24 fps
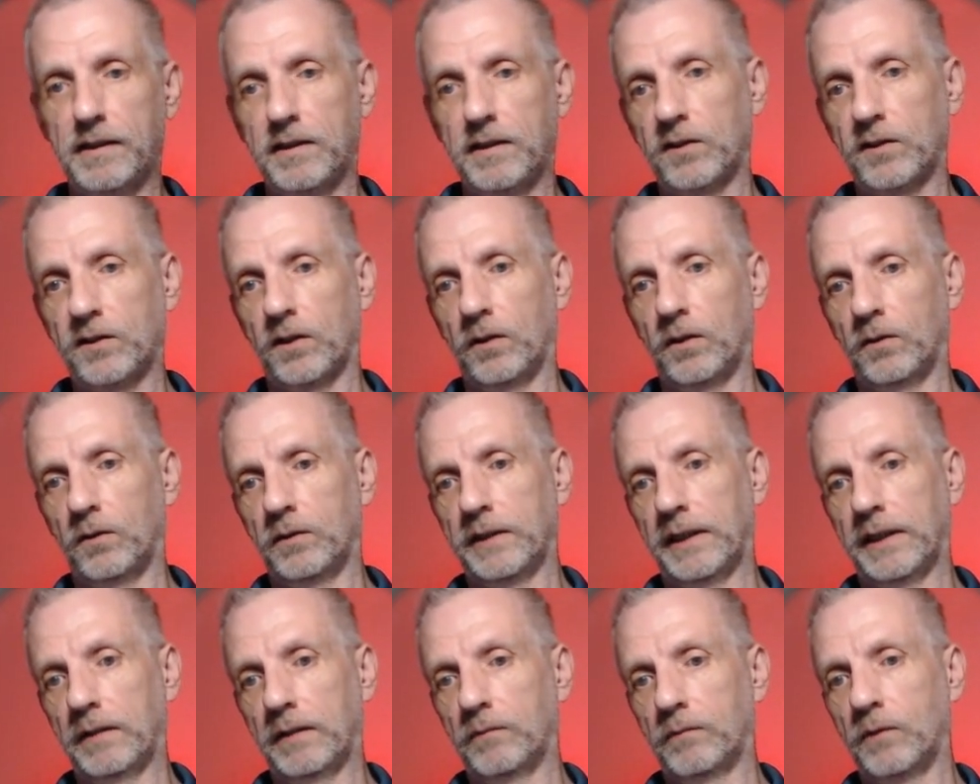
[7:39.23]
So,
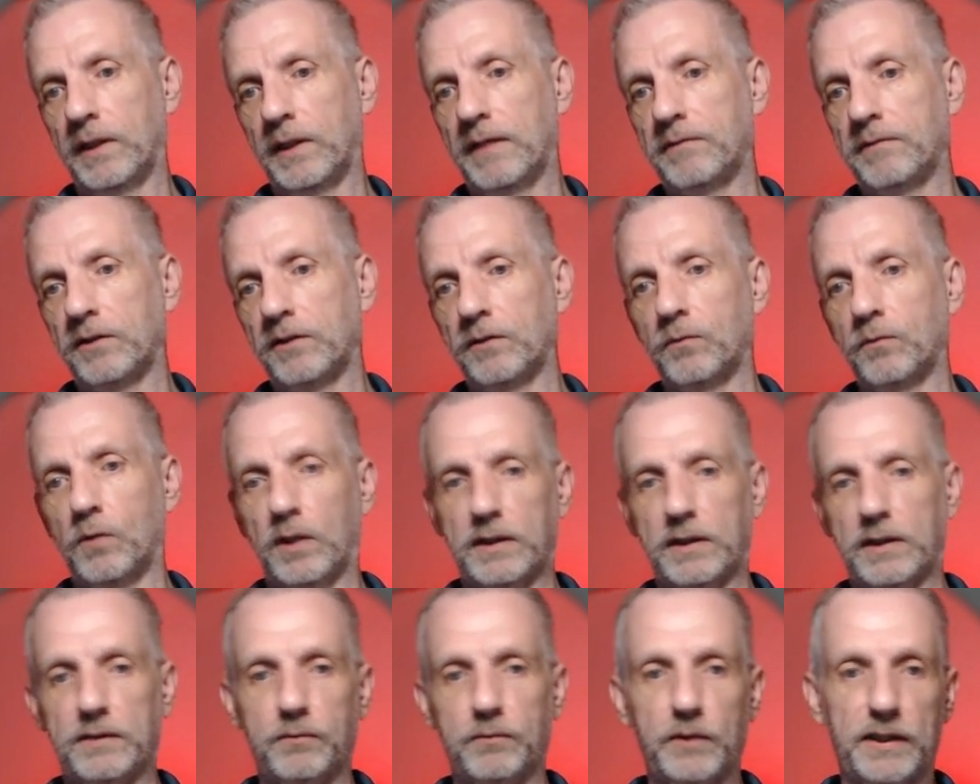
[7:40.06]
you know, whatever you
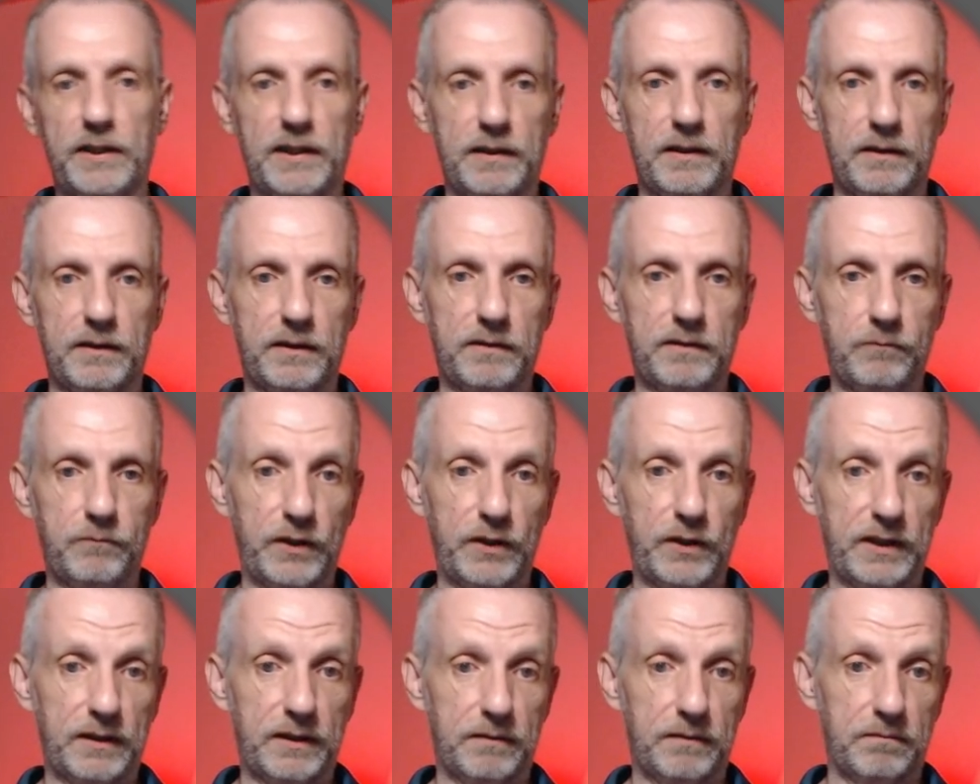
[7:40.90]
want, we can,
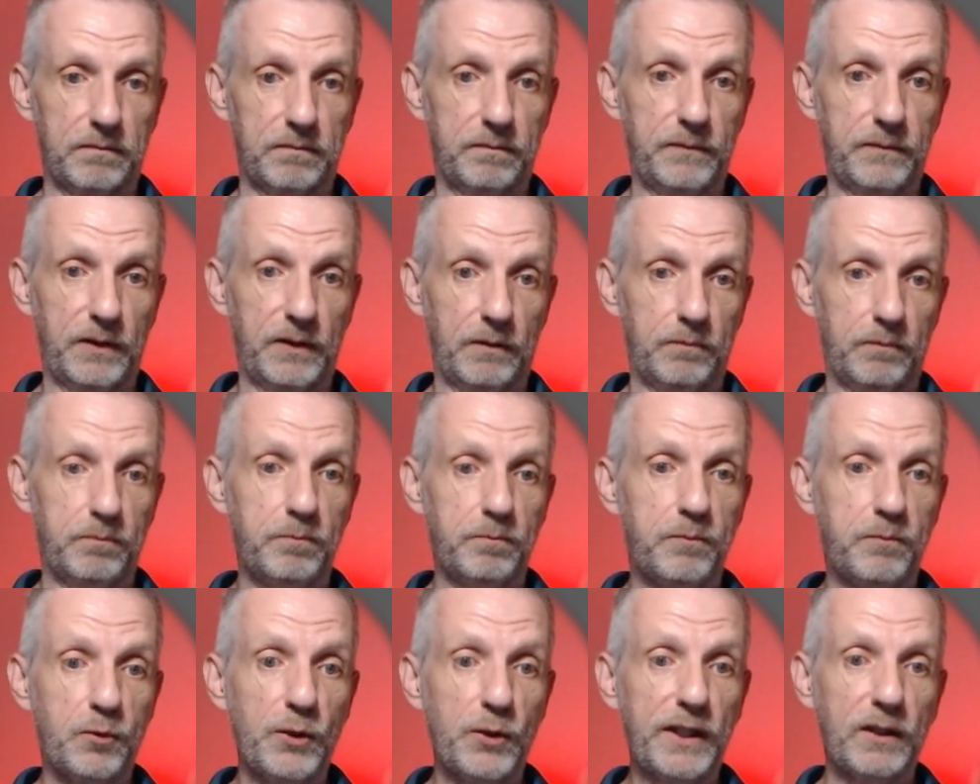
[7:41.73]
you know,
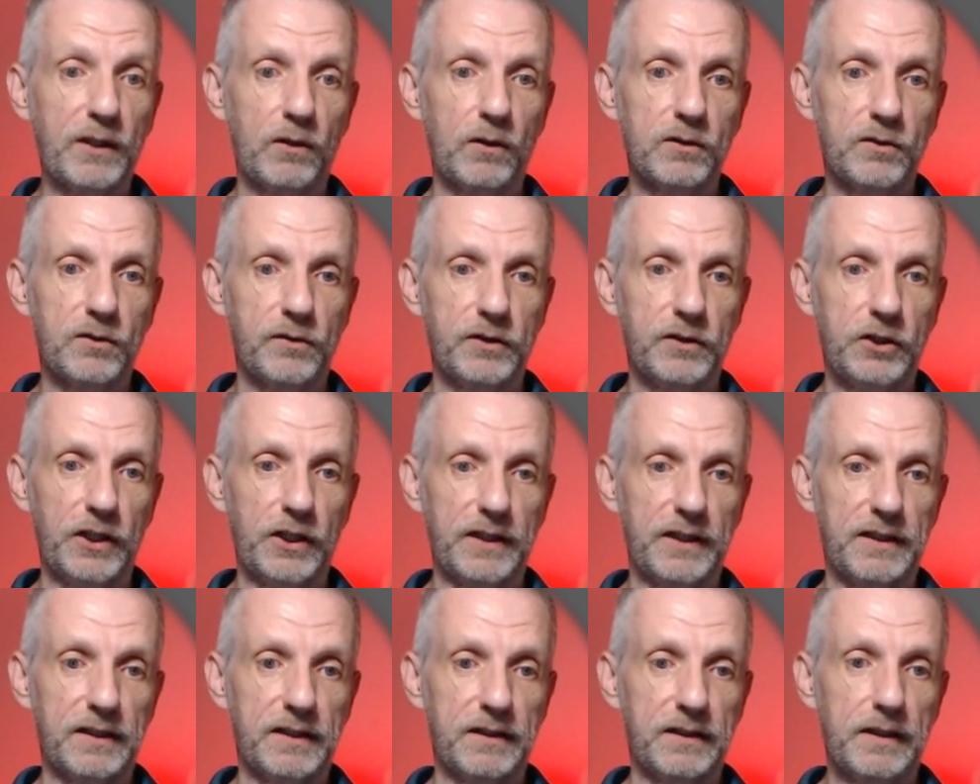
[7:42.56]
bring onto the
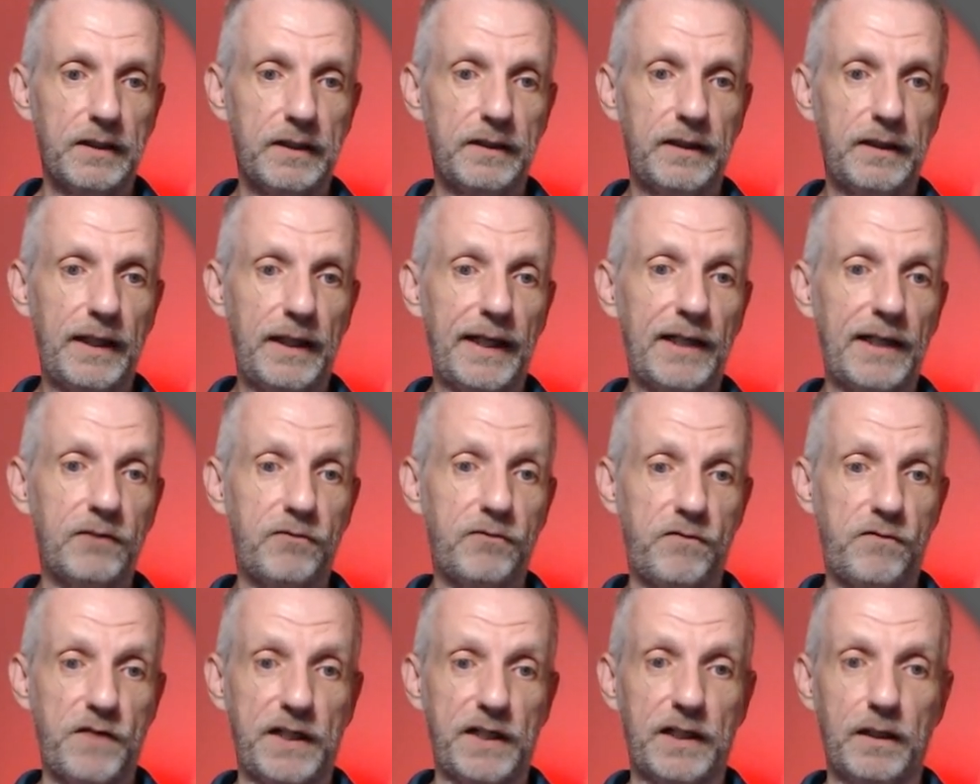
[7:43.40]
Genesis 8
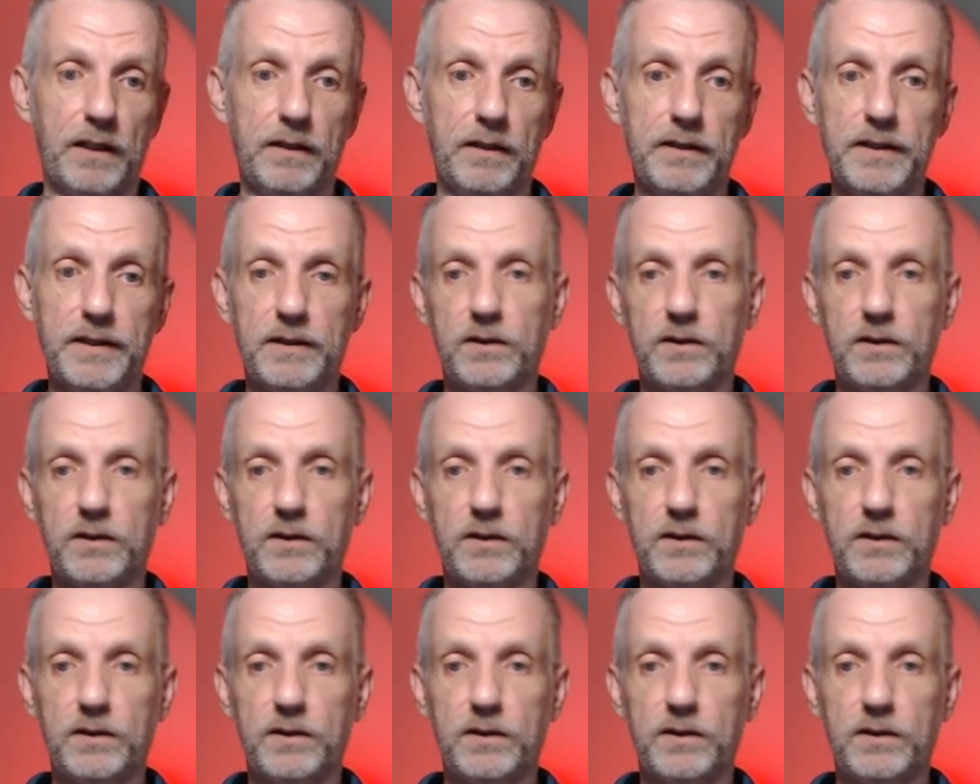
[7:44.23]
figure.